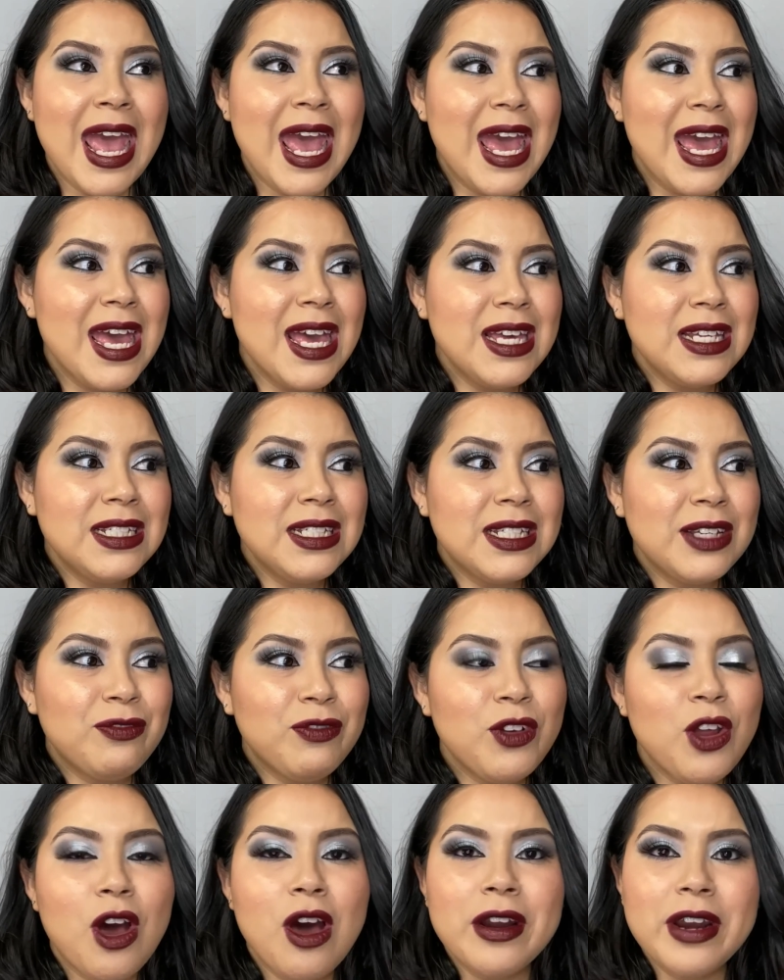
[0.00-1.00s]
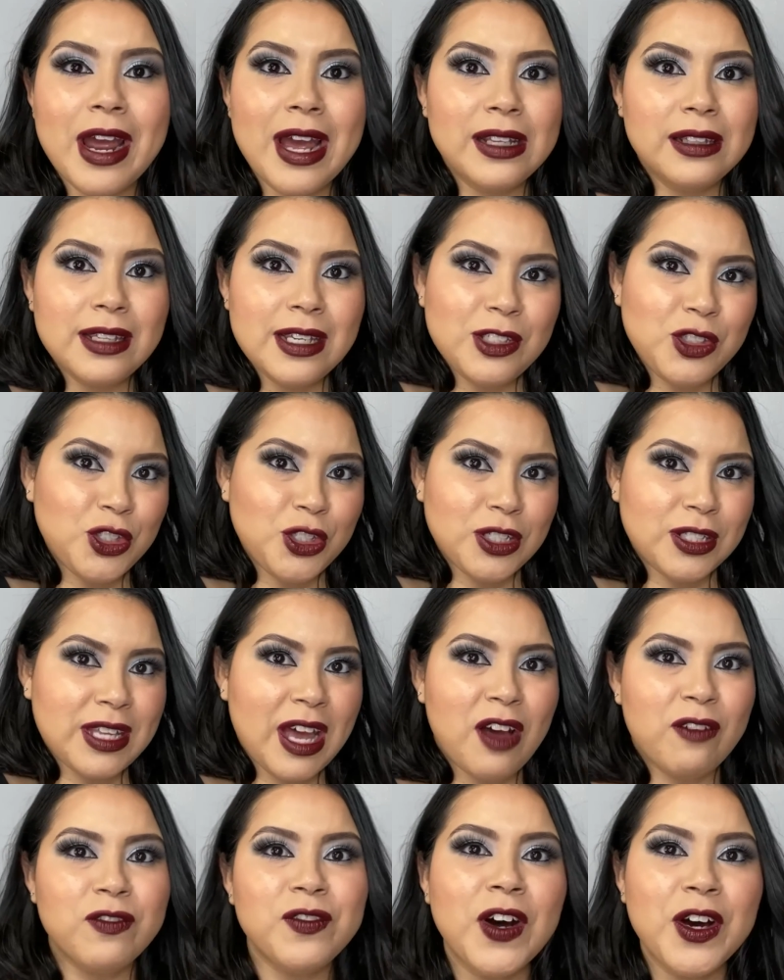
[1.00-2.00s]
And if not, at least just
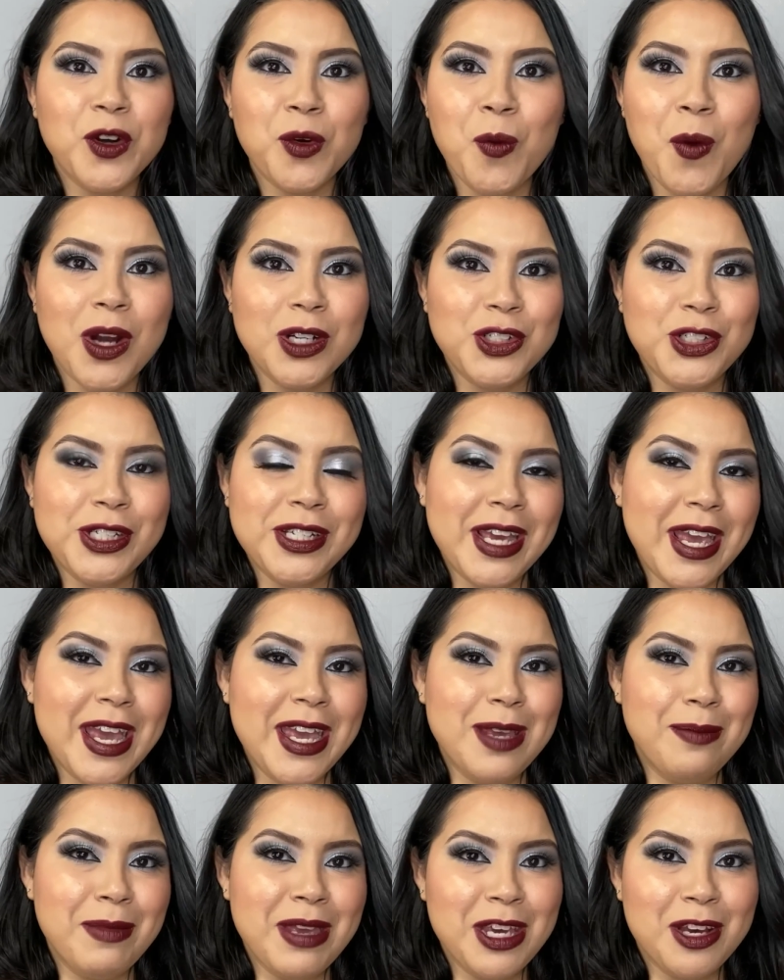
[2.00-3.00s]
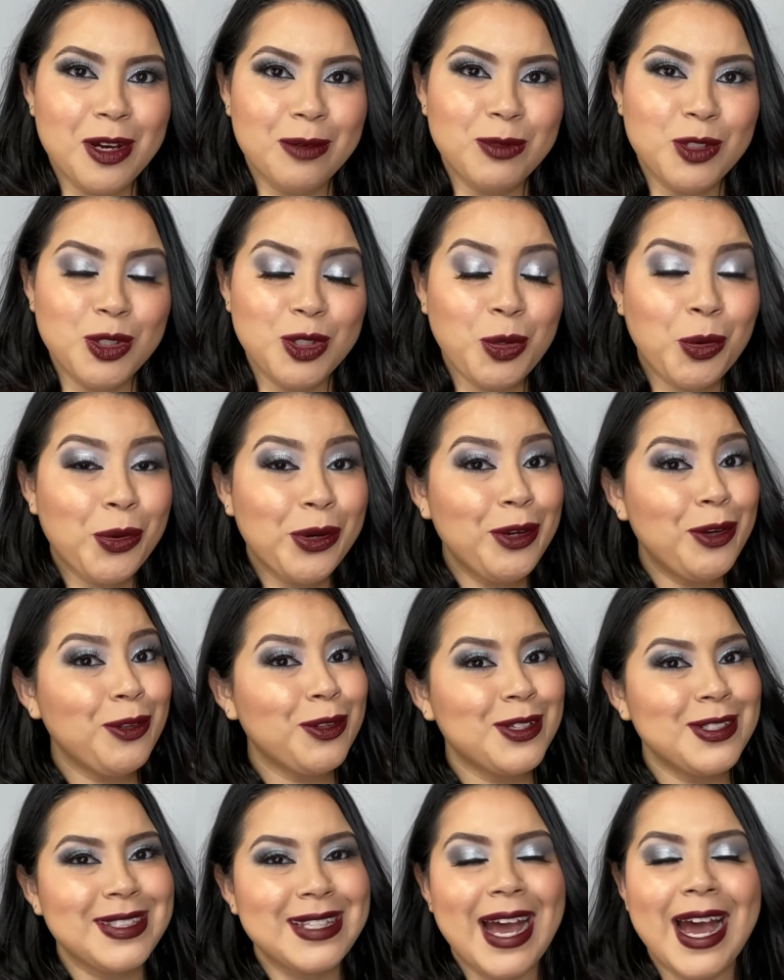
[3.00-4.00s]
have fun watching a makeup tutorial,
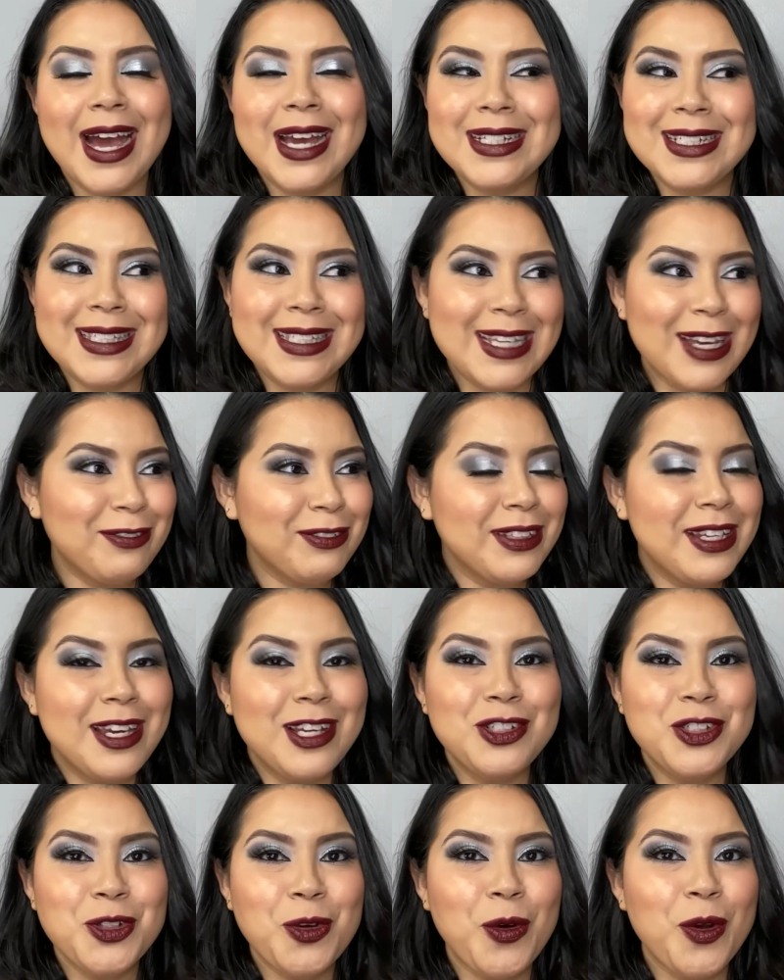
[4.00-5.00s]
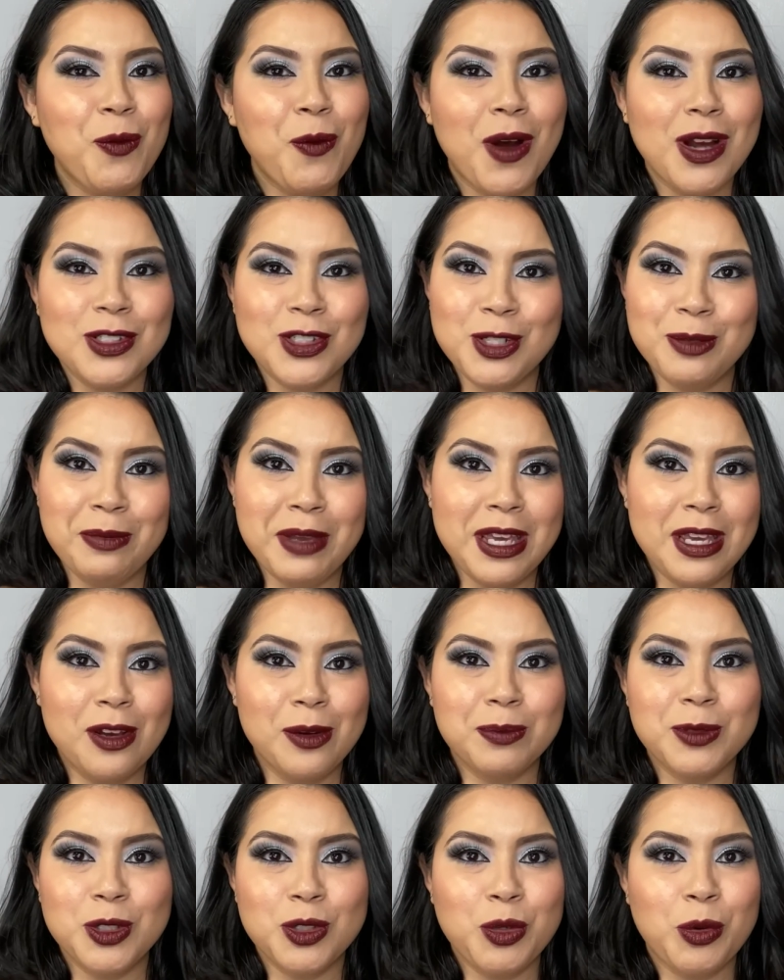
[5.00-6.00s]
because I definitely enjoy watching
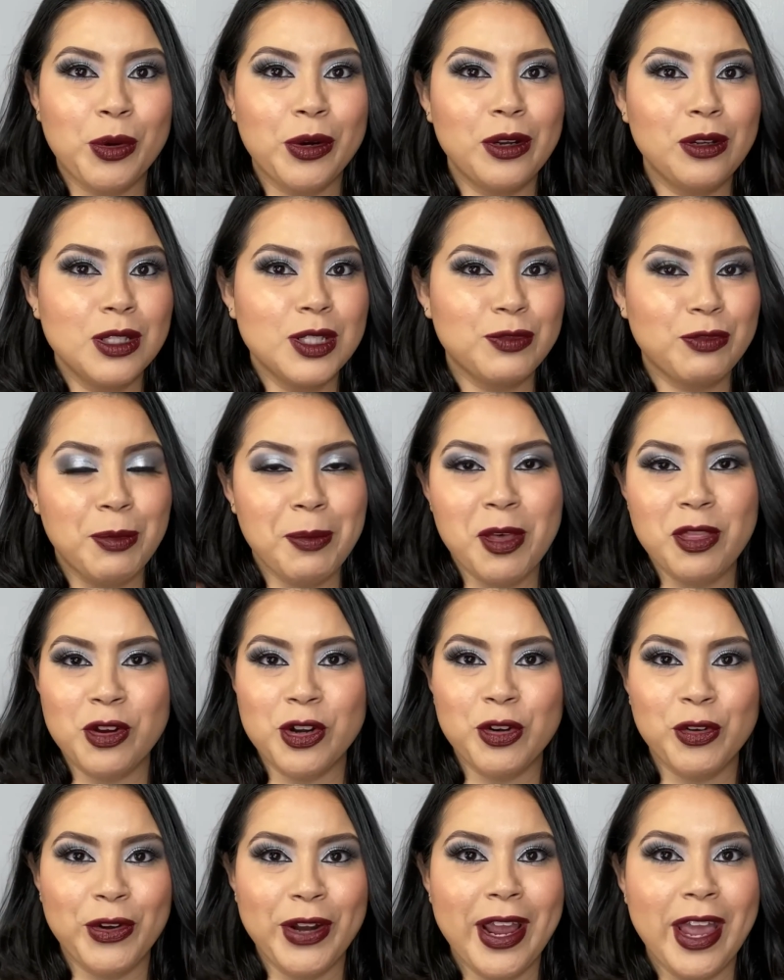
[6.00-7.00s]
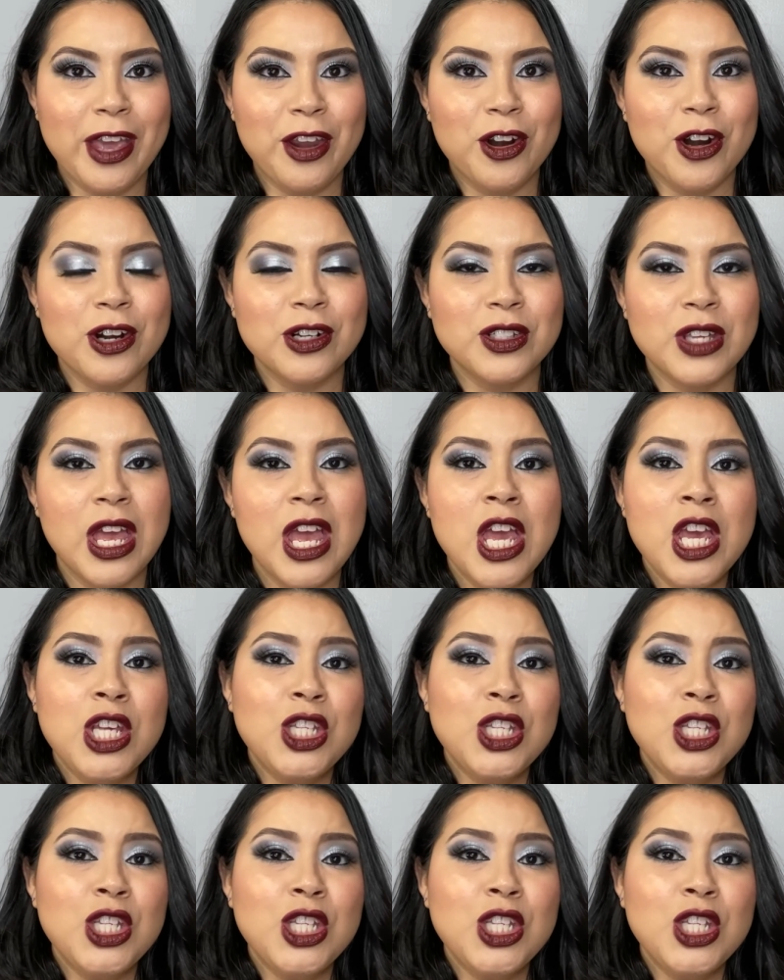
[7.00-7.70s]
makeup tutorials from other creators.